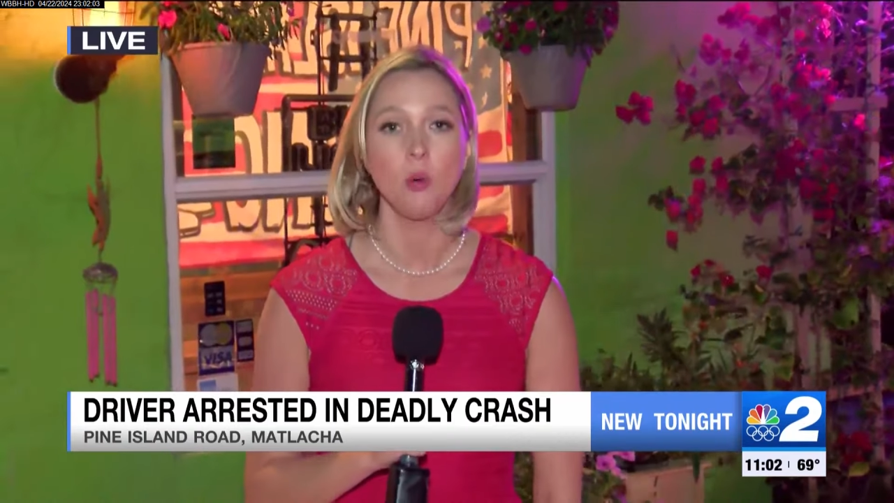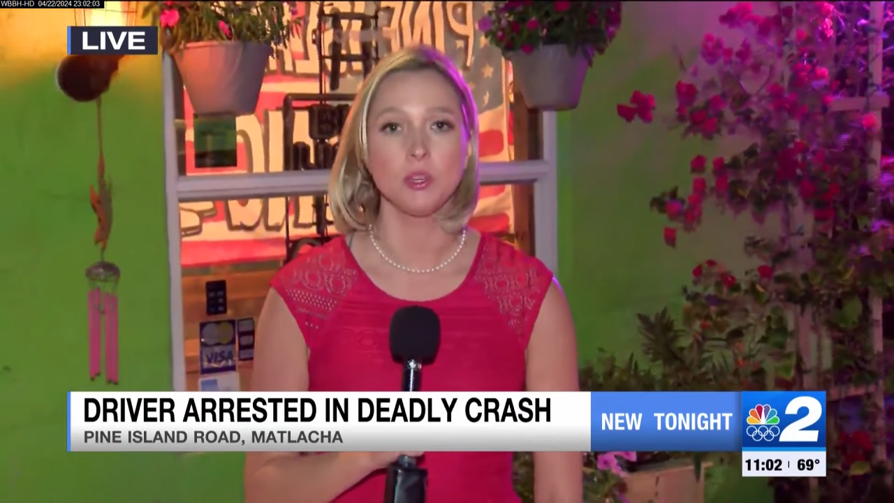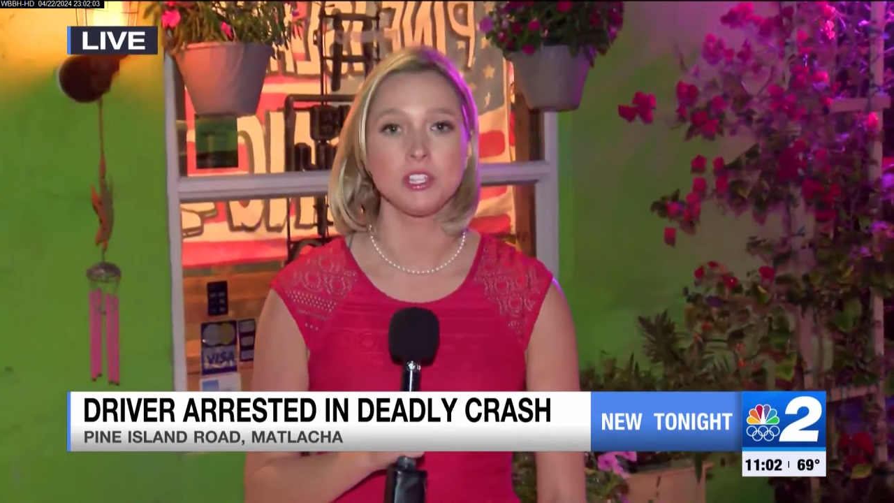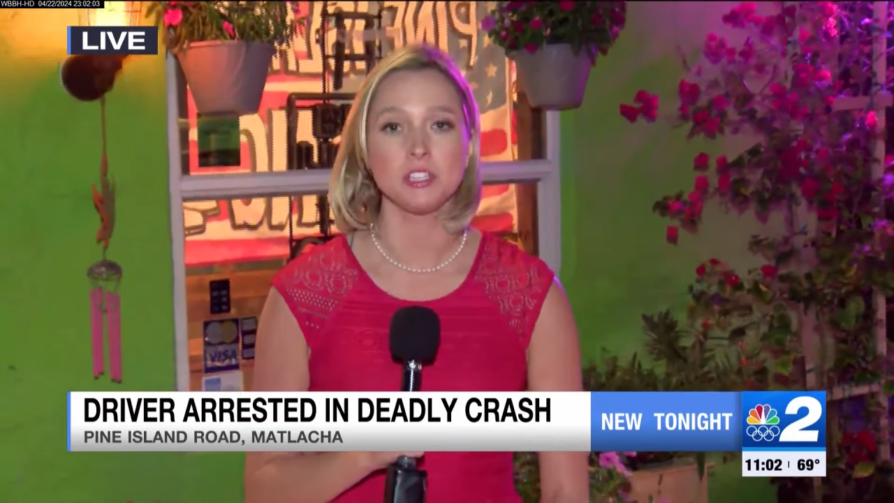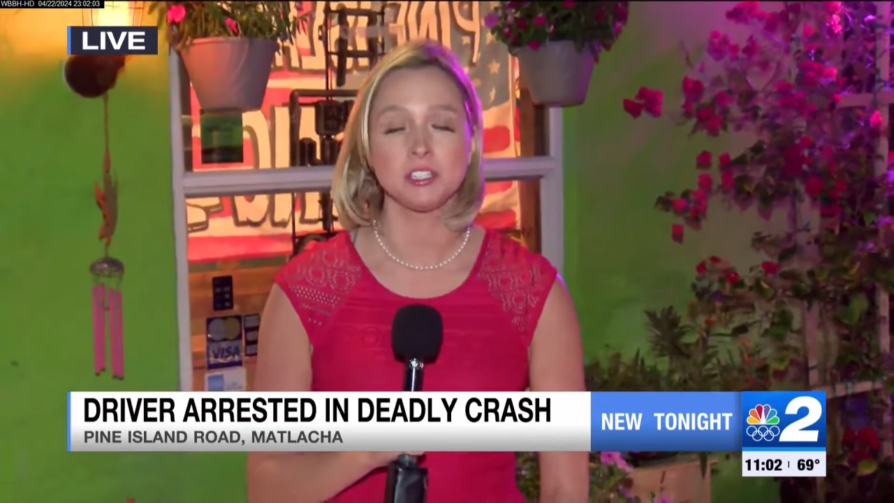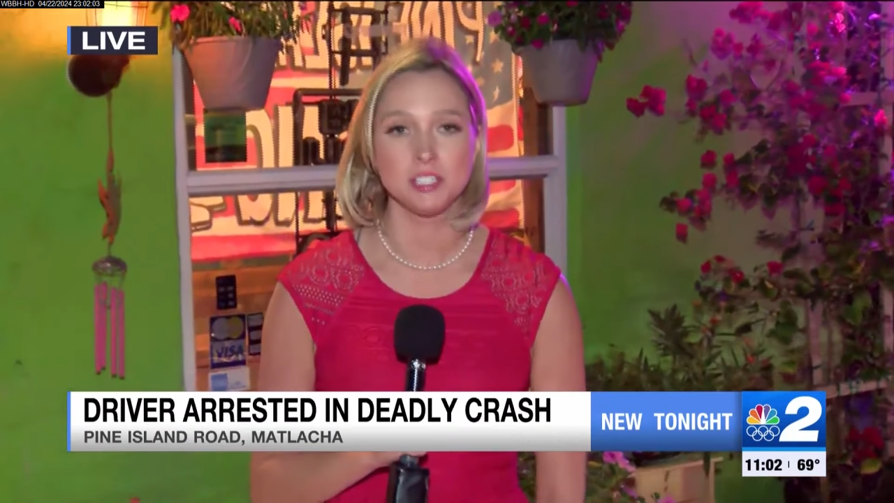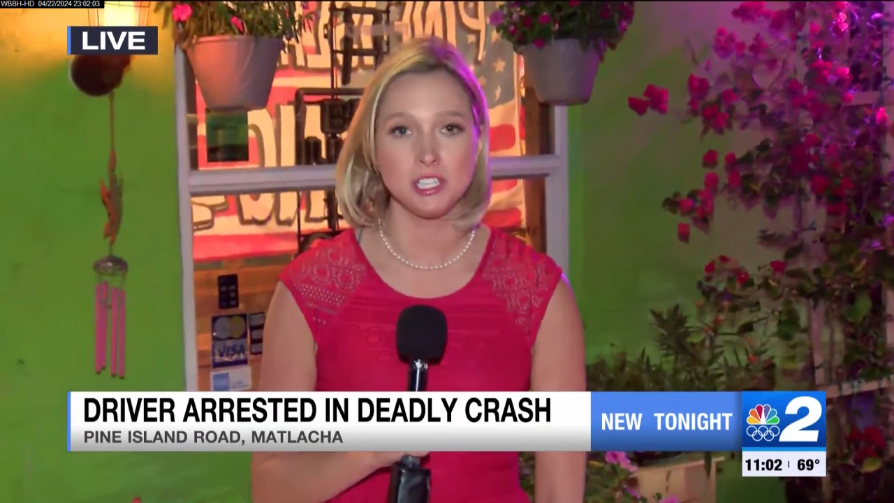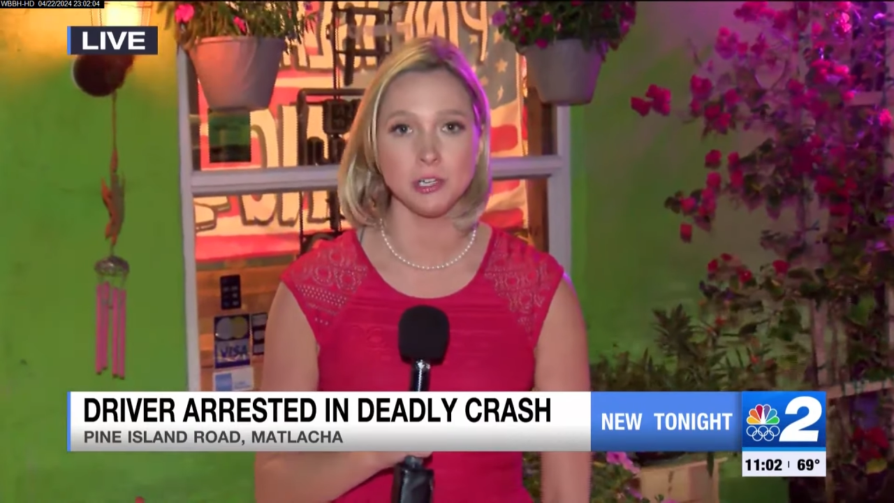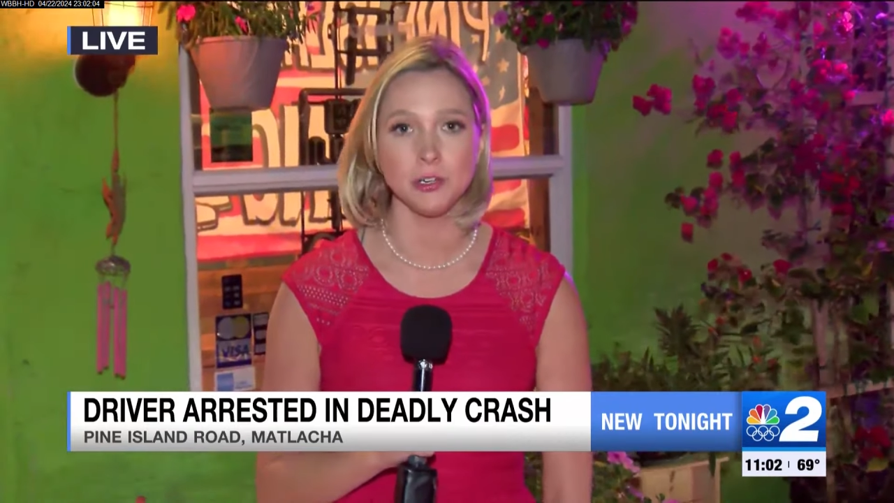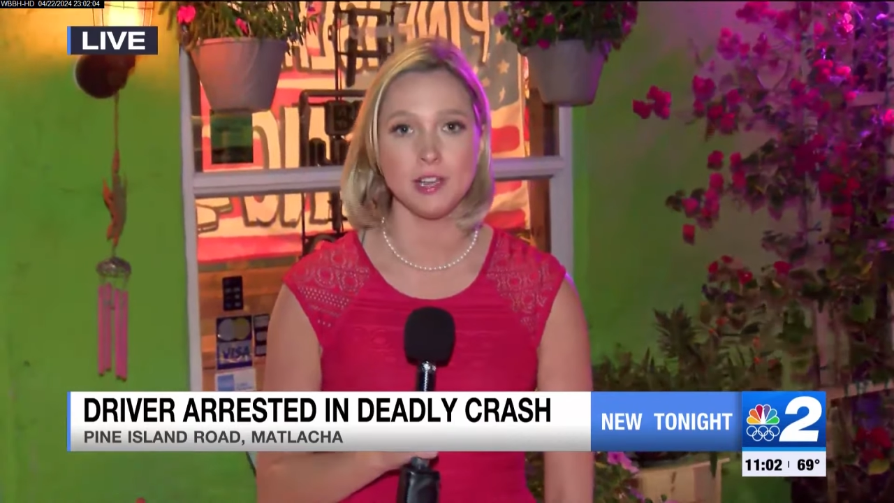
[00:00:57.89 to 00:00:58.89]
with
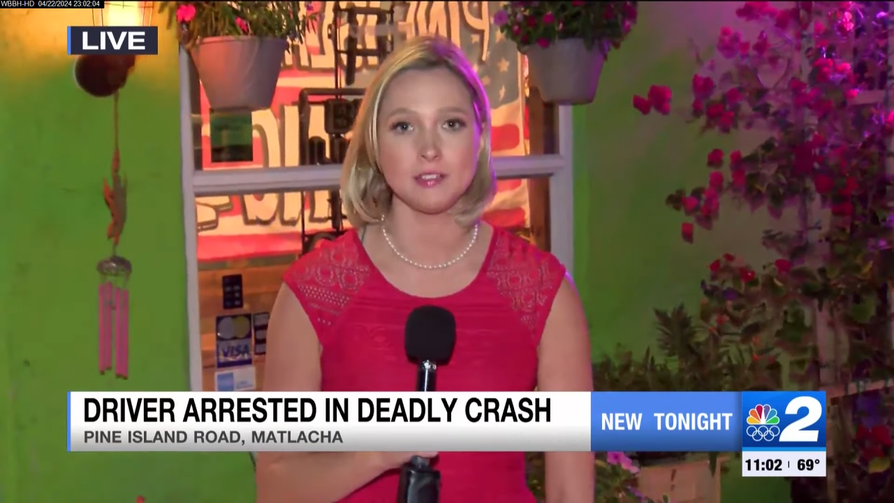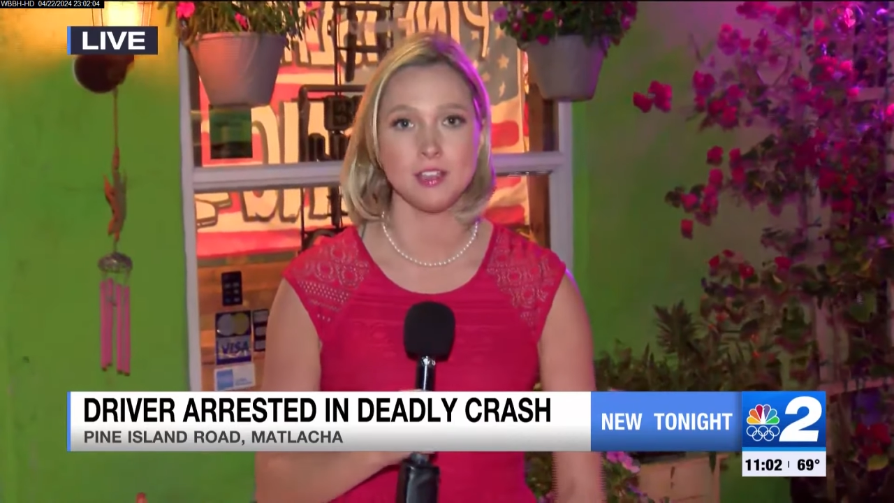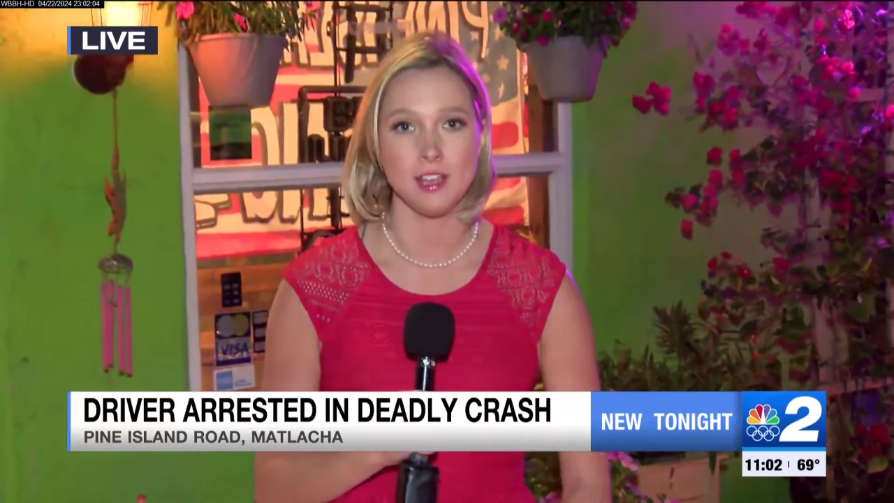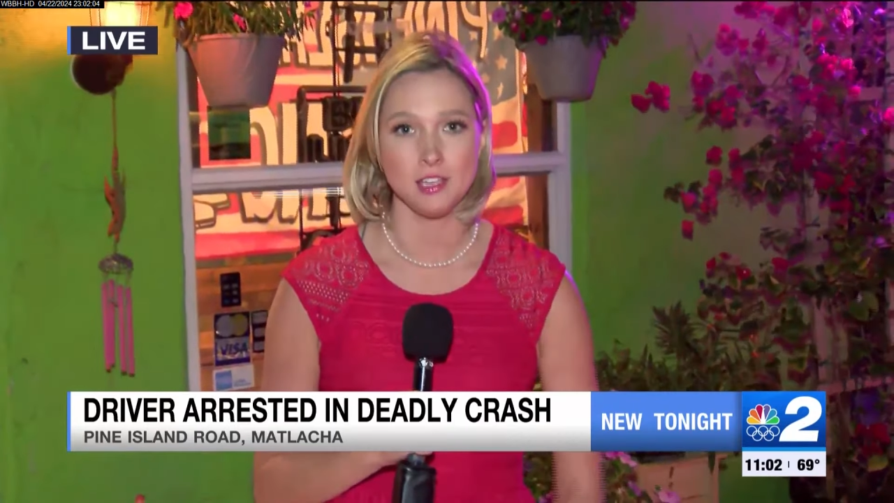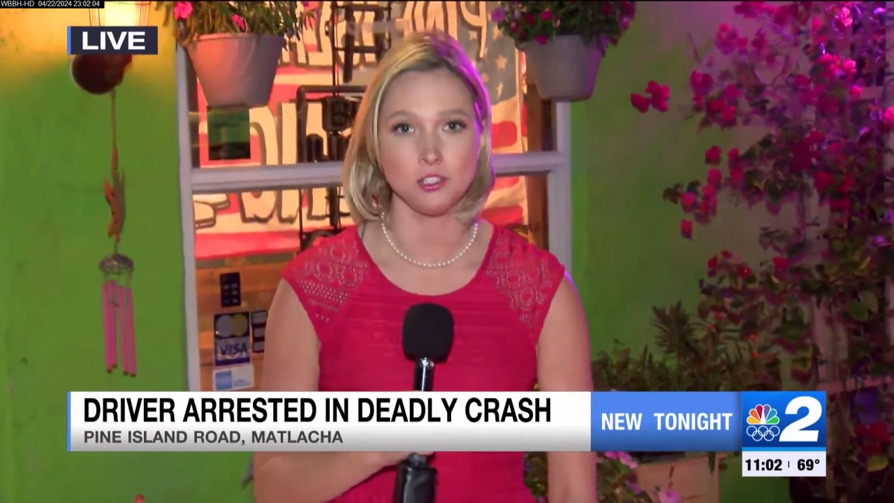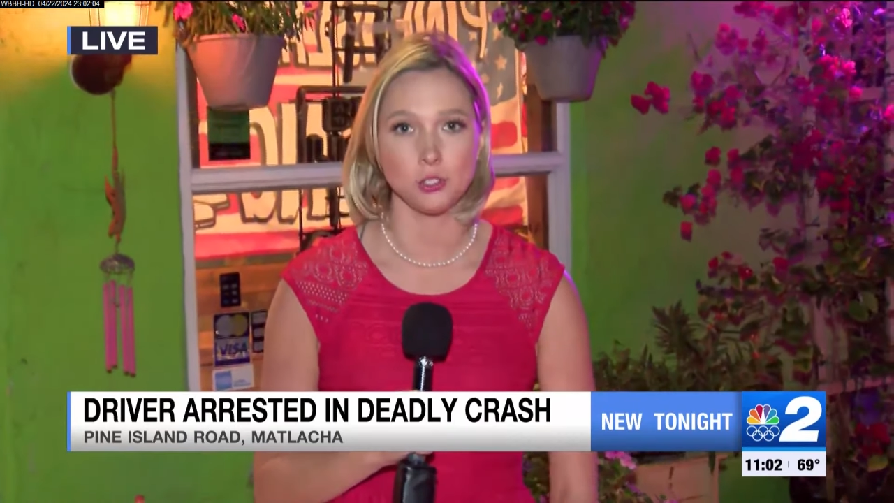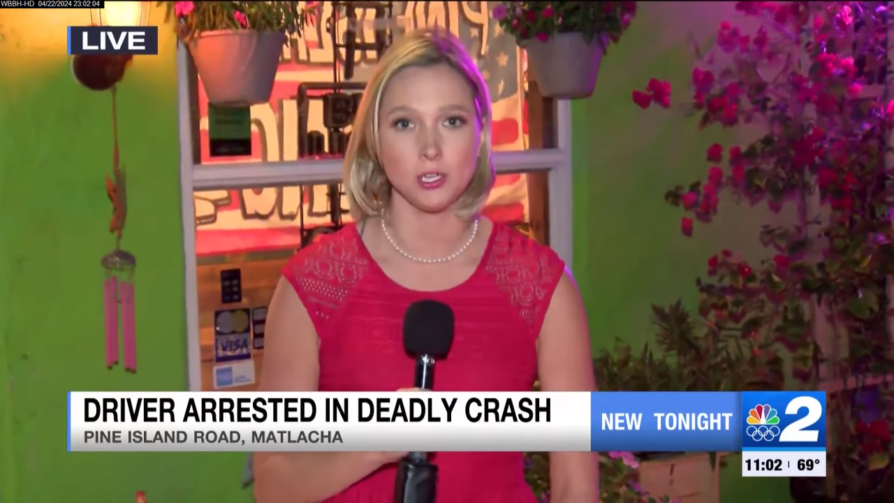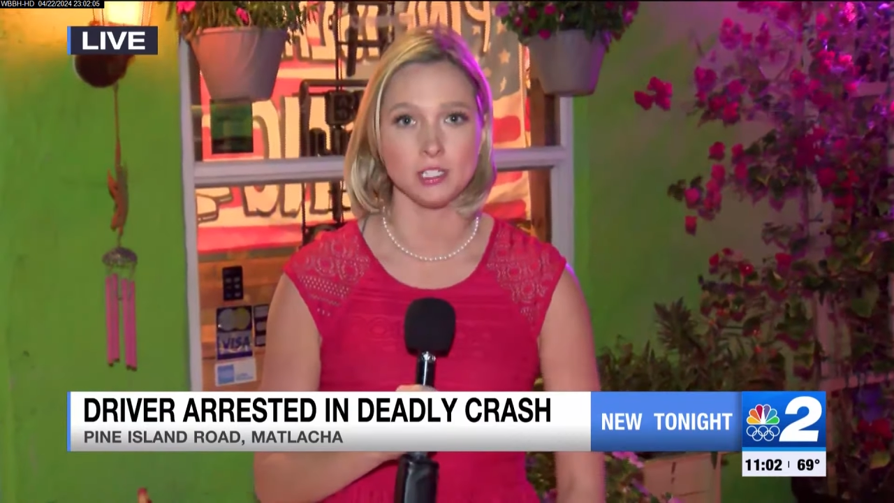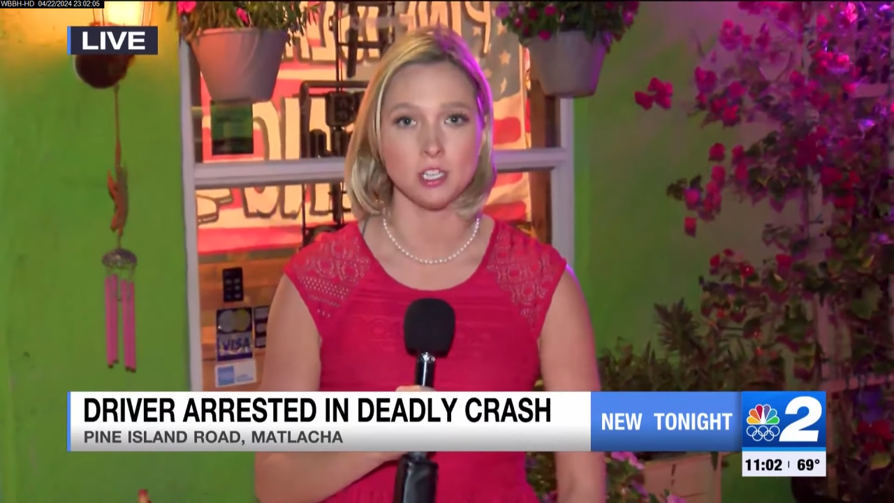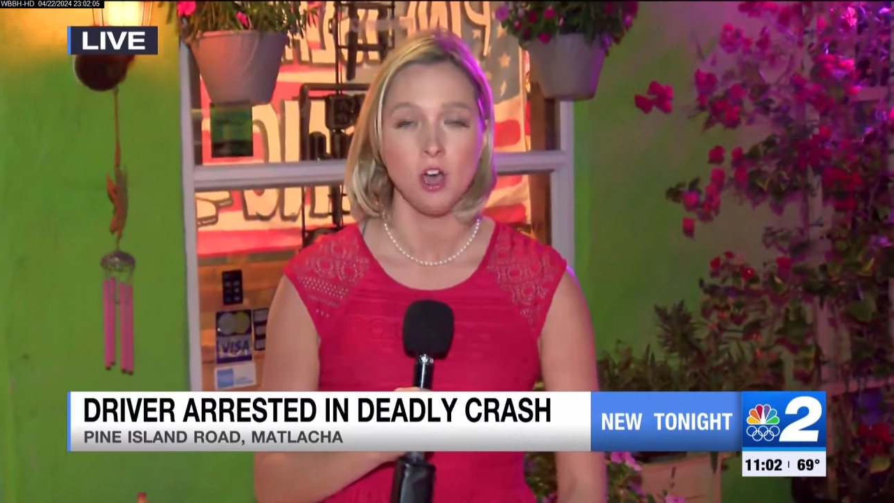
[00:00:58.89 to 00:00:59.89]
serious
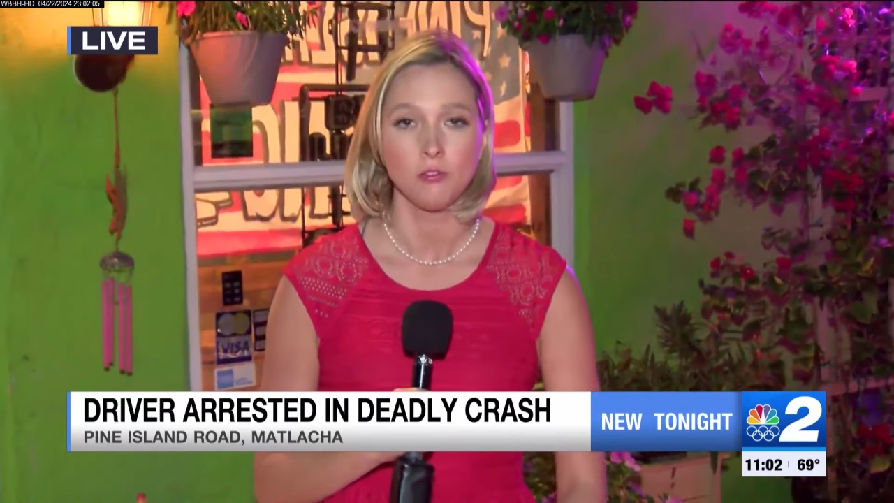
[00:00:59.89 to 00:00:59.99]
injuries.